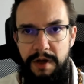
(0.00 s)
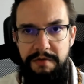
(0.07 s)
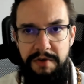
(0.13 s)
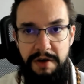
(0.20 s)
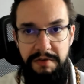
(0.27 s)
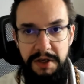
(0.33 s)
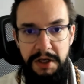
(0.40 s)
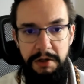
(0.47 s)
If
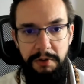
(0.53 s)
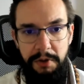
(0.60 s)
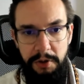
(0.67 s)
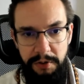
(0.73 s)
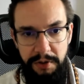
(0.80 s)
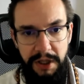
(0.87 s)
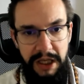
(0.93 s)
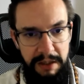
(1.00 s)
you have any
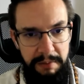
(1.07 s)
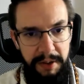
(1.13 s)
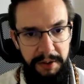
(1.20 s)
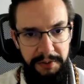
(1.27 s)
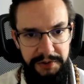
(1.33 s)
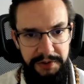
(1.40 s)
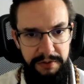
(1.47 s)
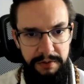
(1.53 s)
recurring
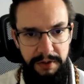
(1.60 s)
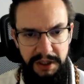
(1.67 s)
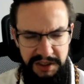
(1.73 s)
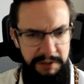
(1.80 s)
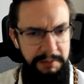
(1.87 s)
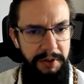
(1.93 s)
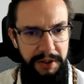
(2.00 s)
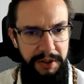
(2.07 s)
emails, like
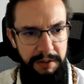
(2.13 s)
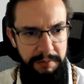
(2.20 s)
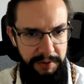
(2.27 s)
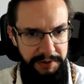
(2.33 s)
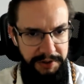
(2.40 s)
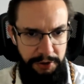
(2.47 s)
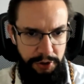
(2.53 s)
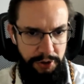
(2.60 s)
similar
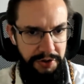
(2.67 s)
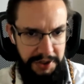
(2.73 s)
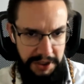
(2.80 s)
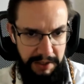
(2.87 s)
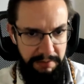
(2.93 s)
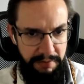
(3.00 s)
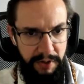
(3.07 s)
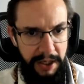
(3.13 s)
emails that you just
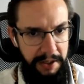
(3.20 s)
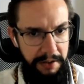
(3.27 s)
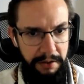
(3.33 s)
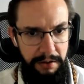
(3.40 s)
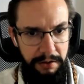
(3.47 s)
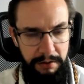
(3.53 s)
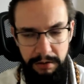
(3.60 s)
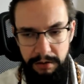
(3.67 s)
keep
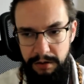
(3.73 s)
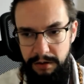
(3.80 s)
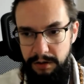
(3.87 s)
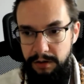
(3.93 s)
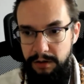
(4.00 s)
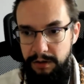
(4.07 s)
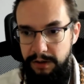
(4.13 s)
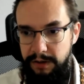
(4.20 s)
writing,
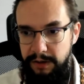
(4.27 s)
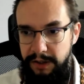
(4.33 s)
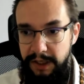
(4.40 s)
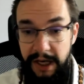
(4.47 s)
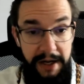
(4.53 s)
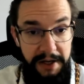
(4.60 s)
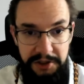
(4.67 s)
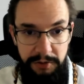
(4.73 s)

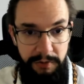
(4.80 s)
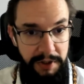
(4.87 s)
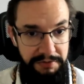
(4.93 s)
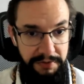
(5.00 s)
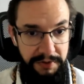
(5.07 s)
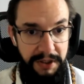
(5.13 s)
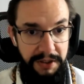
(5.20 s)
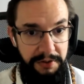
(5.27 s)
AI is great
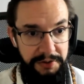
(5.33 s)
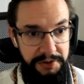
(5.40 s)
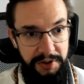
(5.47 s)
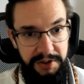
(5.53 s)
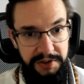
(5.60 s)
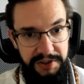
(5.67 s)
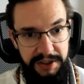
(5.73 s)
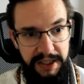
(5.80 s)
for that, because you
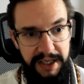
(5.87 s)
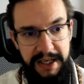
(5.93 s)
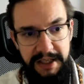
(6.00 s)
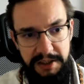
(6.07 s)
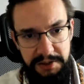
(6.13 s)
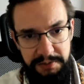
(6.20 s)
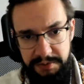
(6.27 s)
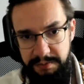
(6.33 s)
can say,
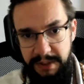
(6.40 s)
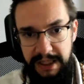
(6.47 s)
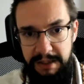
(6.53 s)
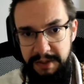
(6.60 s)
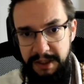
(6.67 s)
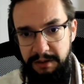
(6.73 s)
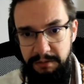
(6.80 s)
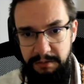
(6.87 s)
hey, this was my
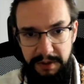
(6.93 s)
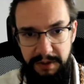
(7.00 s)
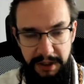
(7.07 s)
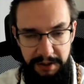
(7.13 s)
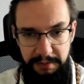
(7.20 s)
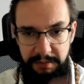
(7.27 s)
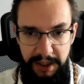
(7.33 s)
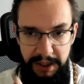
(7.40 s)
email,
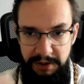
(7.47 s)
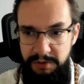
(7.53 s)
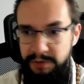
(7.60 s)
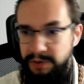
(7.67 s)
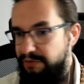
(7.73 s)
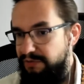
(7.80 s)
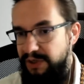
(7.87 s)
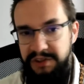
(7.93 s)
like, can you
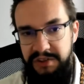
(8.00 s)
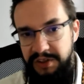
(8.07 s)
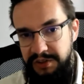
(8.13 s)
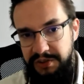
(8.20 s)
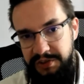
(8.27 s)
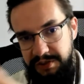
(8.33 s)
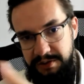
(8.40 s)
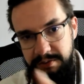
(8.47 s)
rephrase
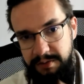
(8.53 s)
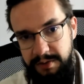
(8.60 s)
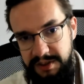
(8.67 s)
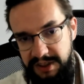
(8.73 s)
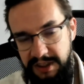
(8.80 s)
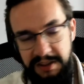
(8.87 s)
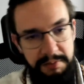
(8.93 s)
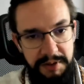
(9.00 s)
this
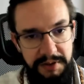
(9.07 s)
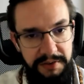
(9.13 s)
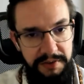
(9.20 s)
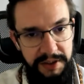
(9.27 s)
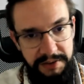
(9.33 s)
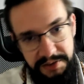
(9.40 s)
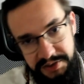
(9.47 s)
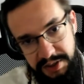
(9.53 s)
sentiment
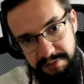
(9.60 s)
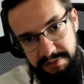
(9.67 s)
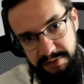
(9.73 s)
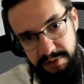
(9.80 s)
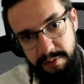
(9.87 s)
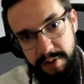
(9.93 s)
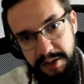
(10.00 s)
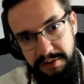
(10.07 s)
in the same
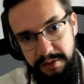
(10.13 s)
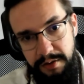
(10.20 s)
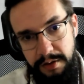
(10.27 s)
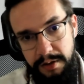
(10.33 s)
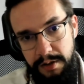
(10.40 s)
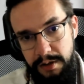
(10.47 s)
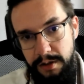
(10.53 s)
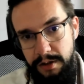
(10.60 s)
format?
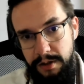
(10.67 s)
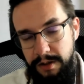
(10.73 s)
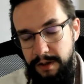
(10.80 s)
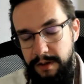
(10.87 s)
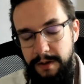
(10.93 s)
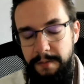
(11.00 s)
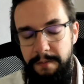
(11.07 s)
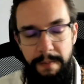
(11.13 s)

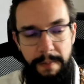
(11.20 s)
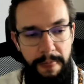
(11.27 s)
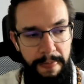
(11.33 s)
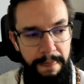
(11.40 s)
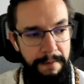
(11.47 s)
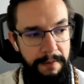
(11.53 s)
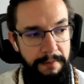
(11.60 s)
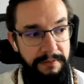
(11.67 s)

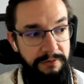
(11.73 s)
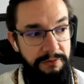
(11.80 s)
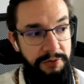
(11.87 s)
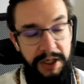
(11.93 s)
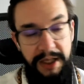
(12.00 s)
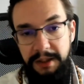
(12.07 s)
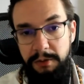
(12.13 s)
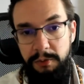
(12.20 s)
For
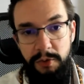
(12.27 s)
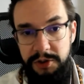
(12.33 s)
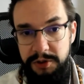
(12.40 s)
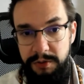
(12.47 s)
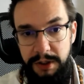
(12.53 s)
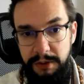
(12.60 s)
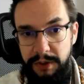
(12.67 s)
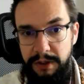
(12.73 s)
that, it works
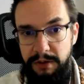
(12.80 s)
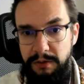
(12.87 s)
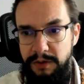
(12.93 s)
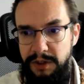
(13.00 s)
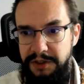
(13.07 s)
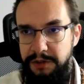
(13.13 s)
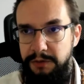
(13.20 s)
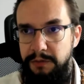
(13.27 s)
really well,
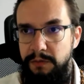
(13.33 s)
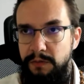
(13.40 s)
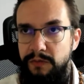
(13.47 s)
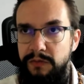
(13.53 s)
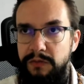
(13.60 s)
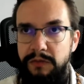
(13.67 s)
right? So